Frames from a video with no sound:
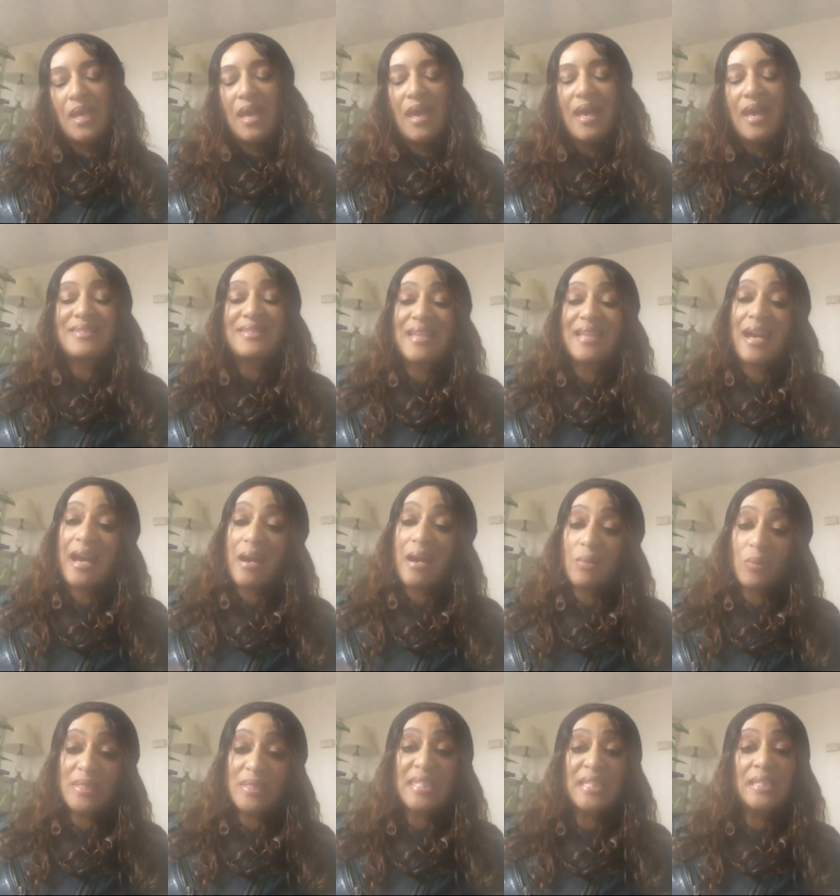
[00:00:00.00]
as
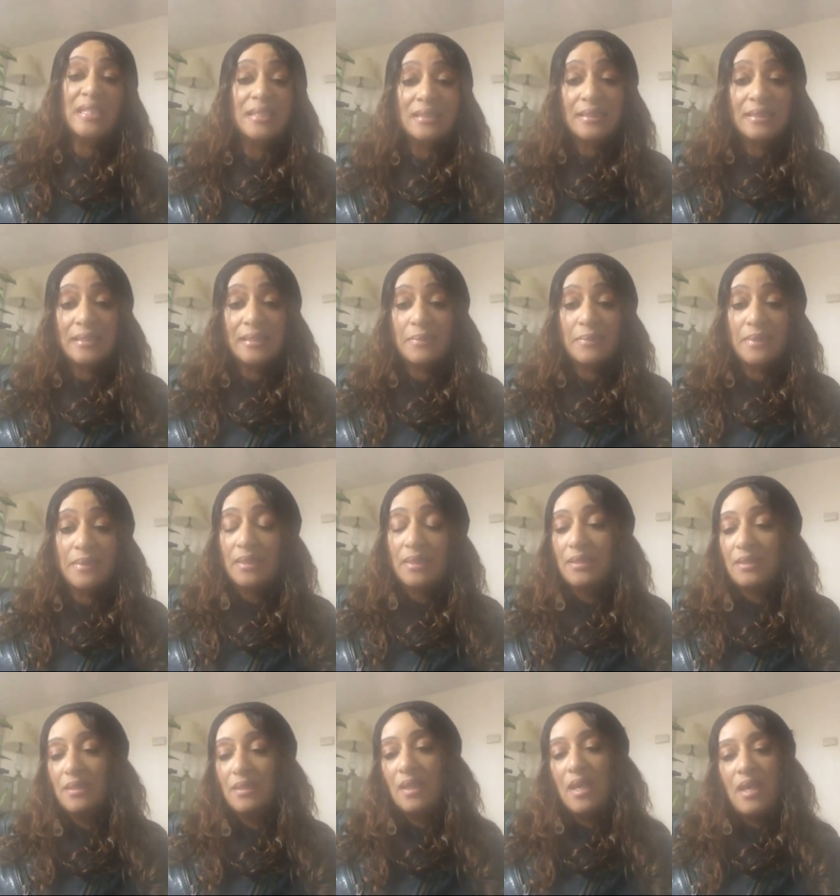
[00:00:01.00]
God was healing
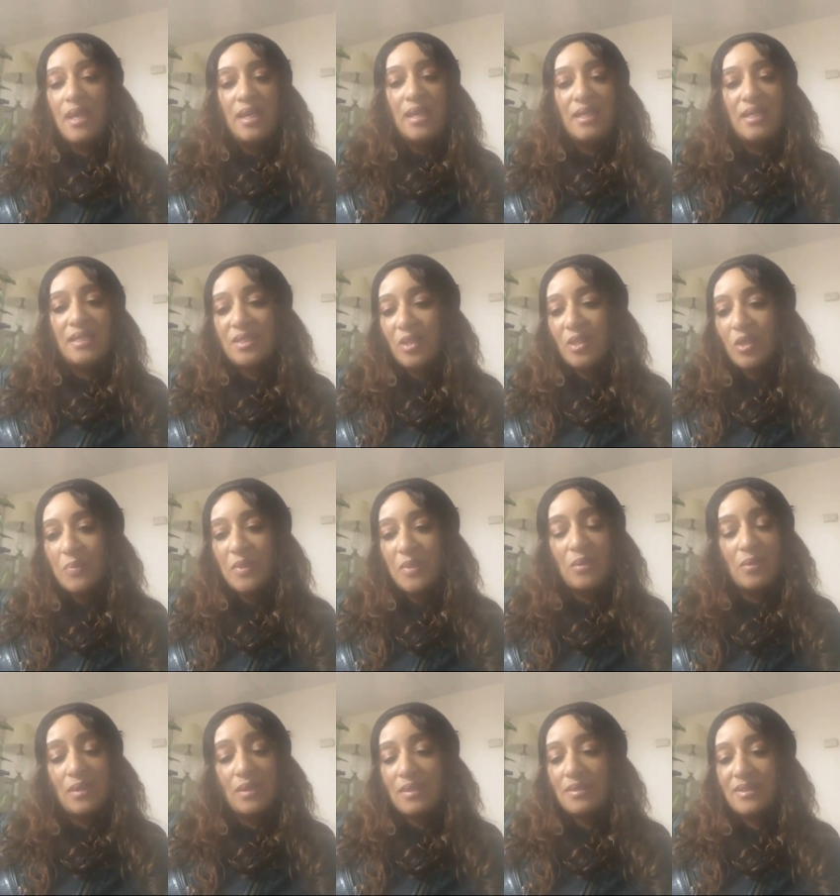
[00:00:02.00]
me, He told me,
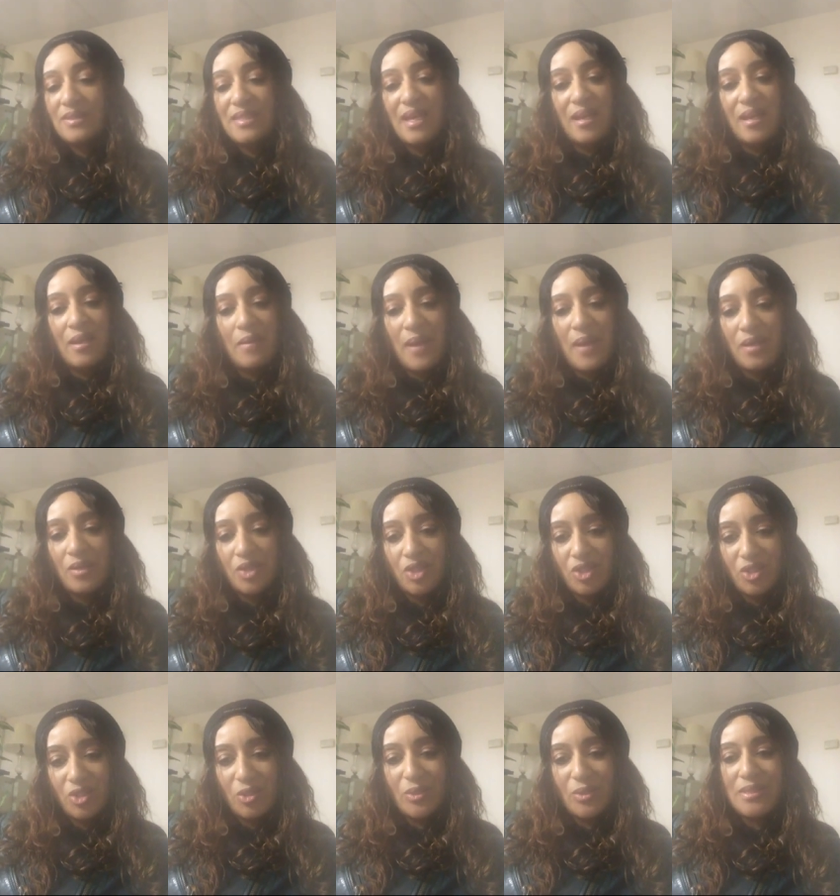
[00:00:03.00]
oh, It's not about
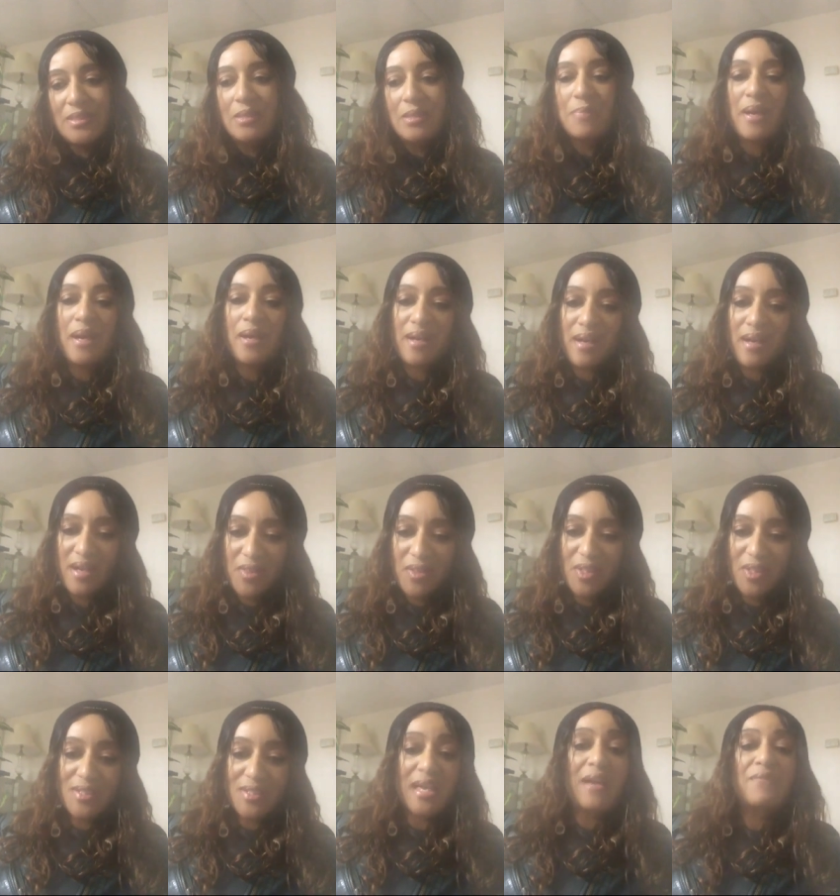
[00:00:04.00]
you, it's about
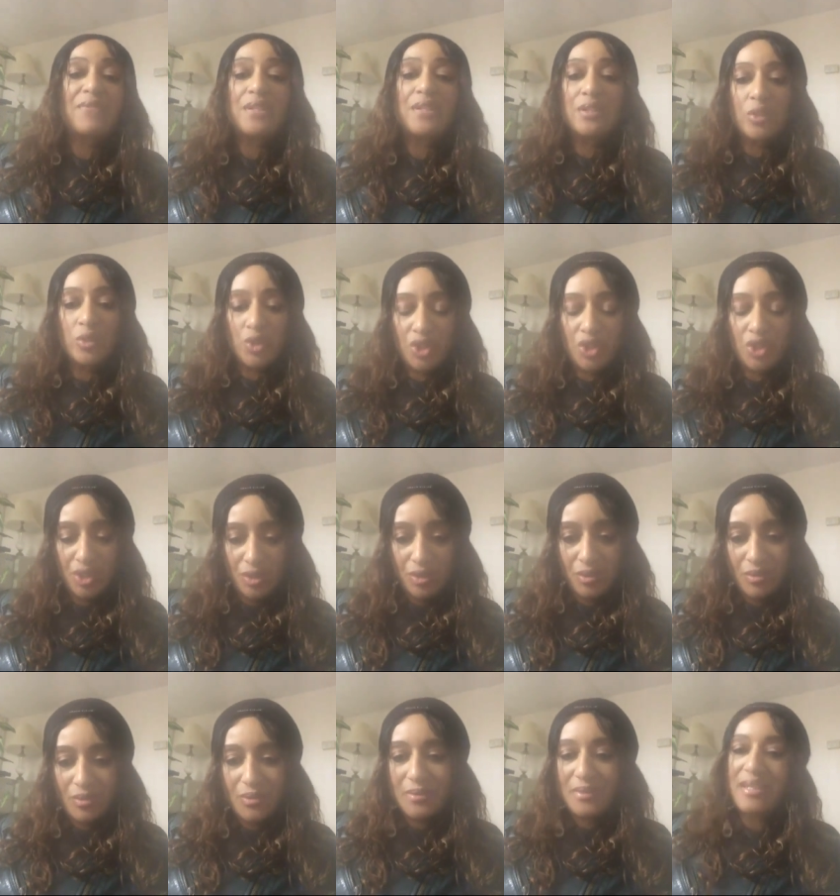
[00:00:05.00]
others. I've healed
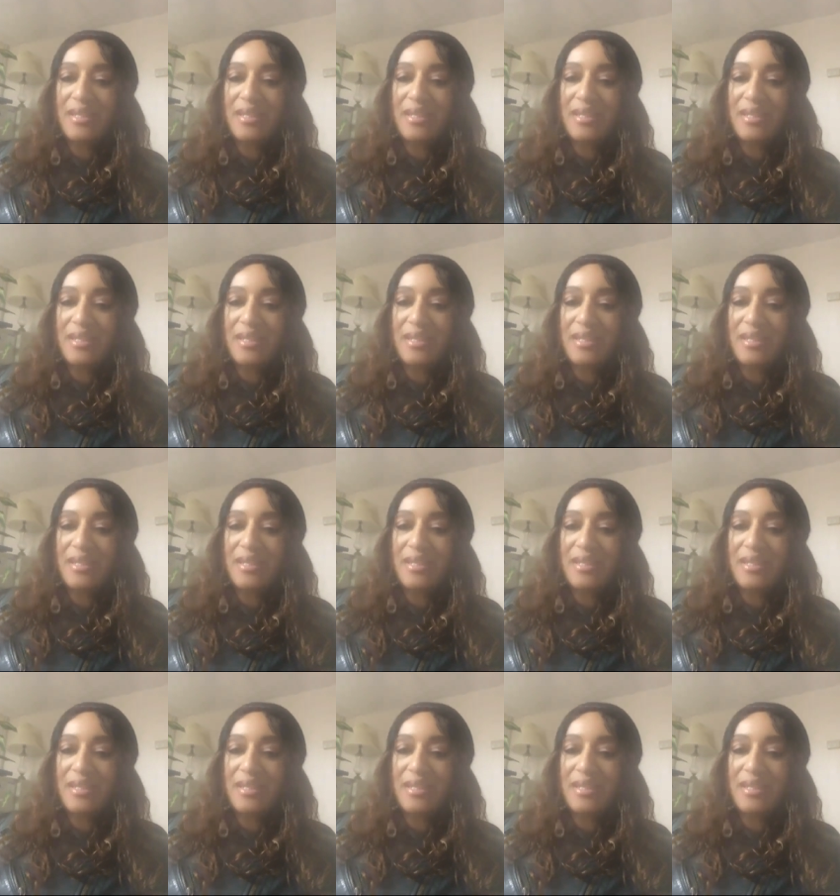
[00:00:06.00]
you.